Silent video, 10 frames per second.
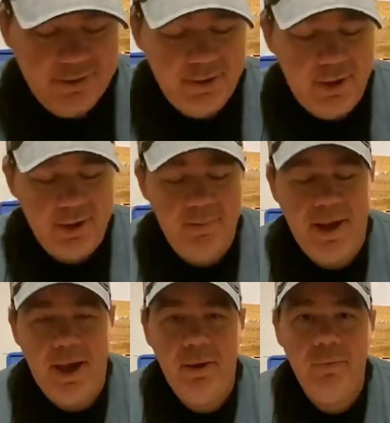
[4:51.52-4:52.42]
to talk
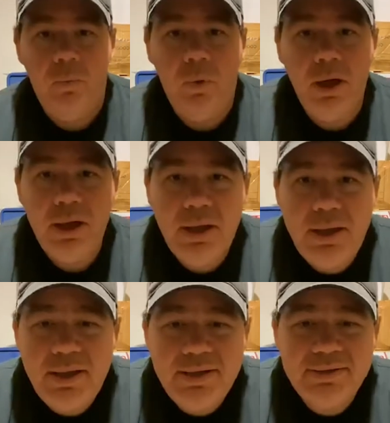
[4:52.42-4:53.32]
about
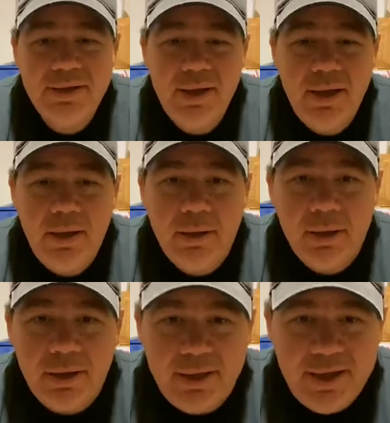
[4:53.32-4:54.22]
was,
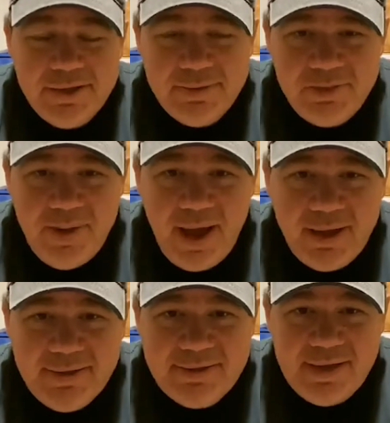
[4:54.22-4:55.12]
guess what's
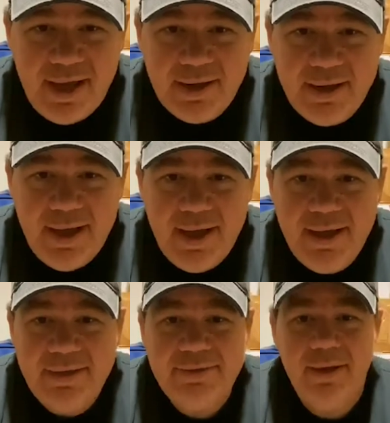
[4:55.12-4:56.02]
back in stock,
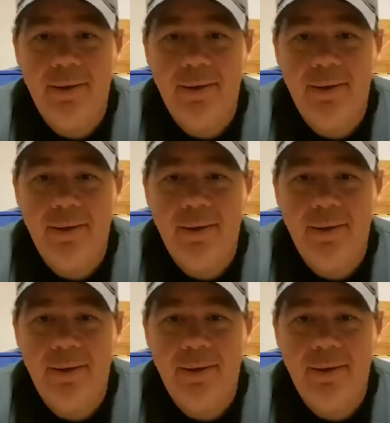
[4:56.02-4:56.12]
guys?